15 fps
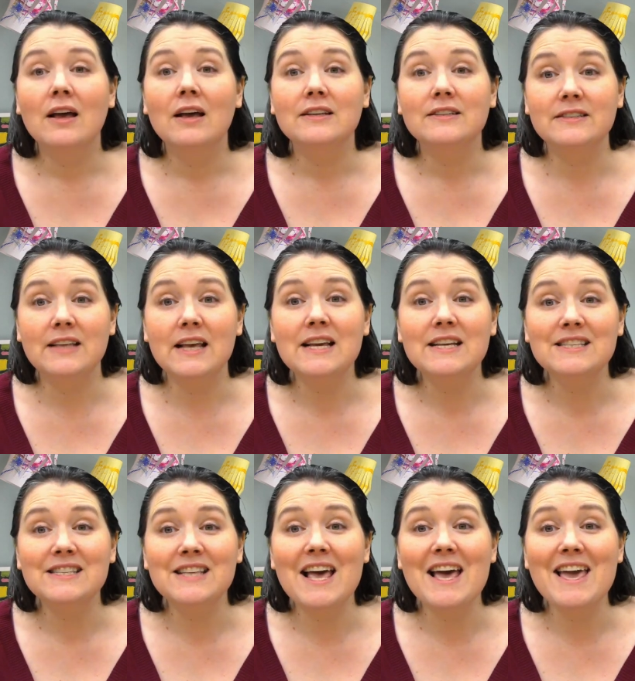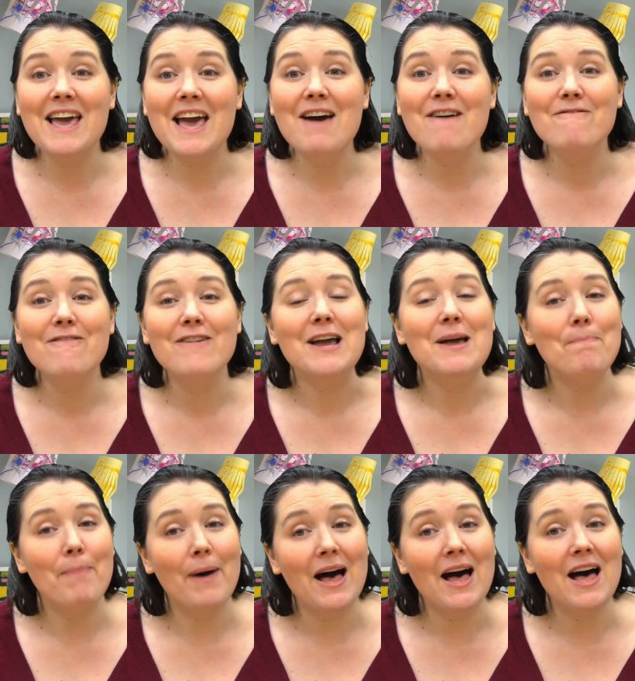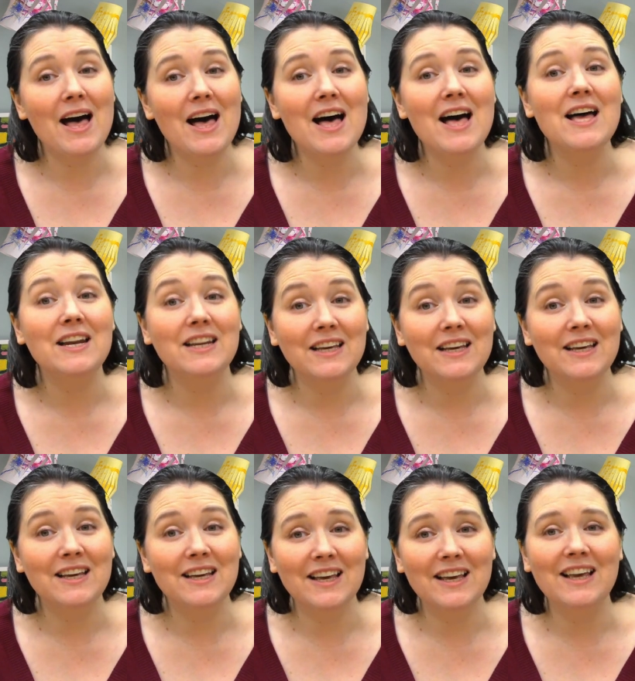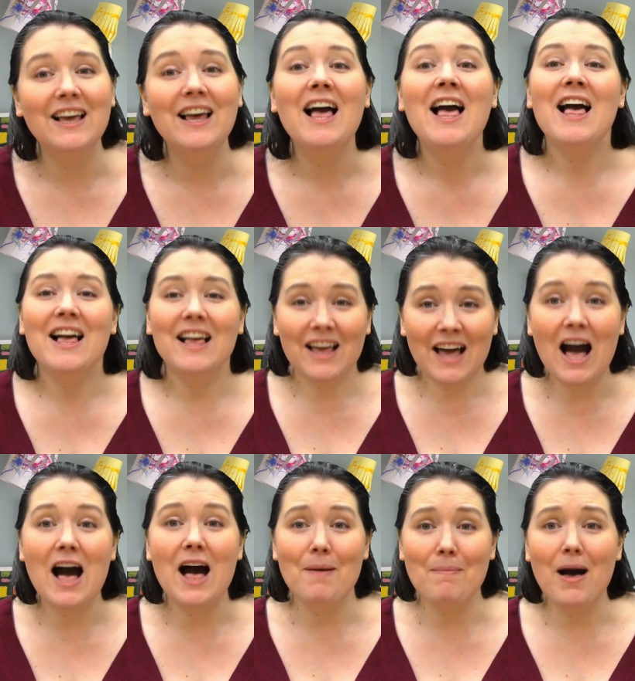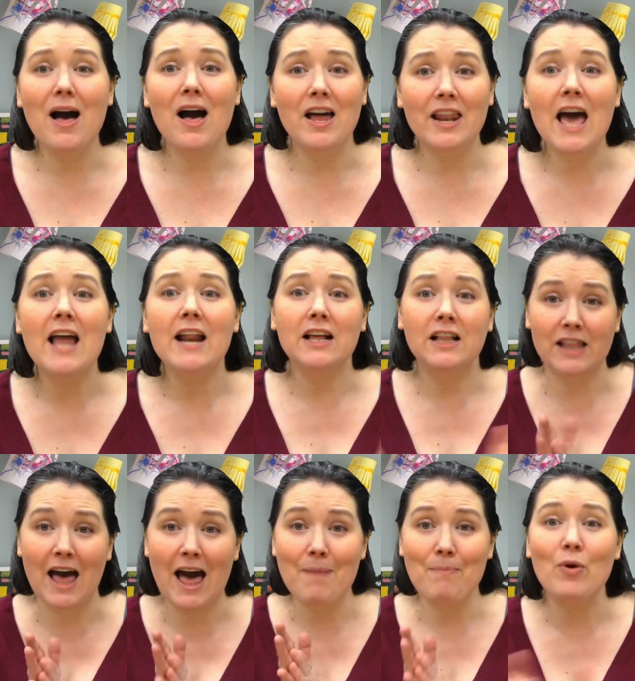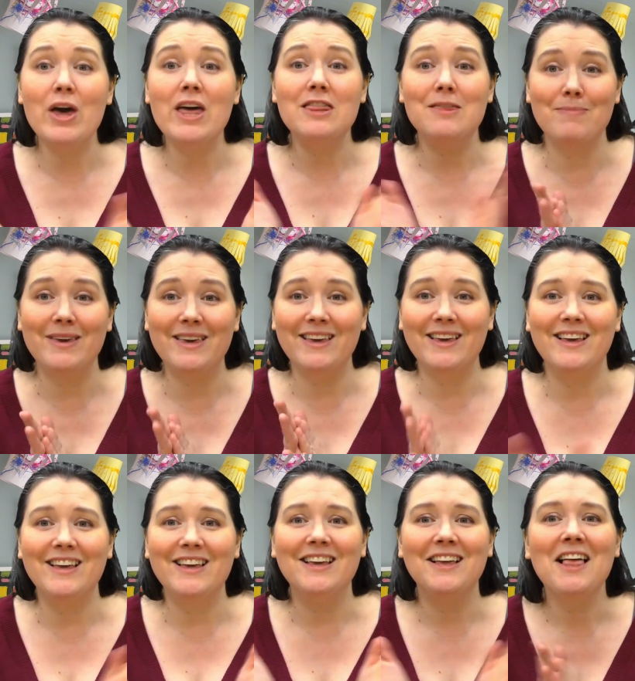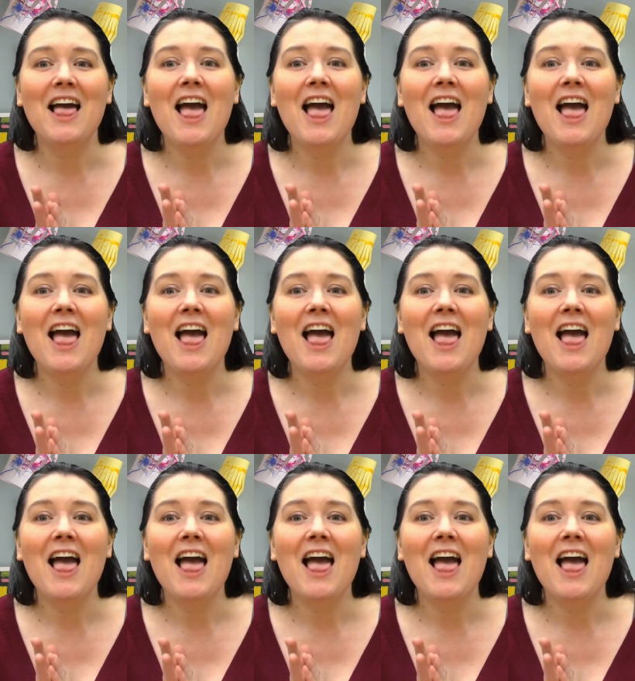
Say everybody, come on and clap with me.